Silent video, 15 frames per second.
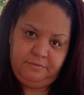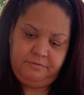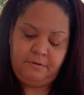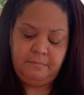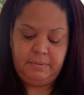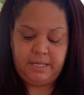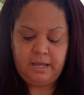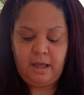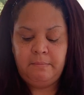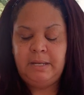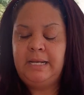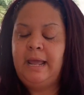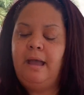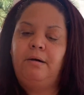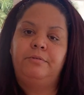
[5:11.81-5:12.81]
from
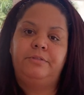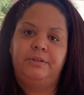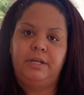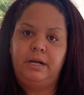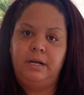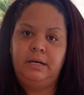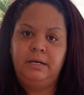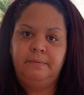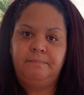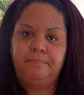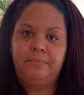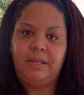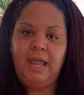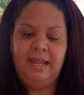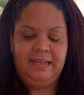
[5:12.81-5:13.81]
becoming healthier
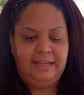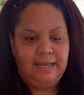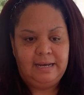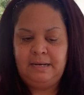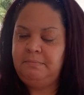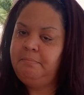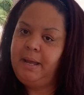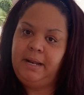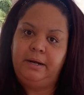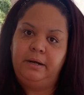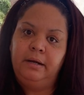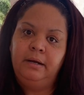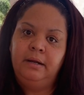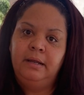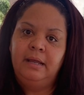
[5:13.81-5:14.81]
and getting
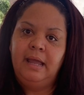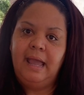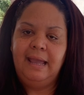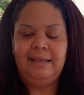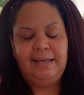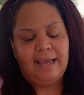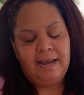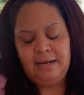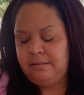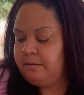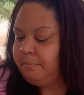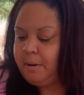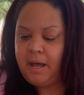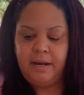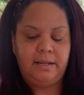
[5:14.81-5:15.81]
better and getting the
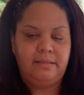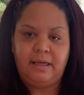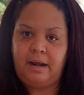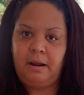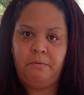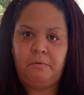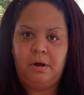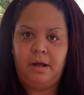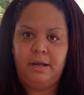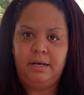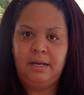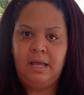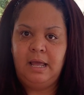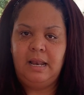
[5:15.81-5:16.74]
body that I want.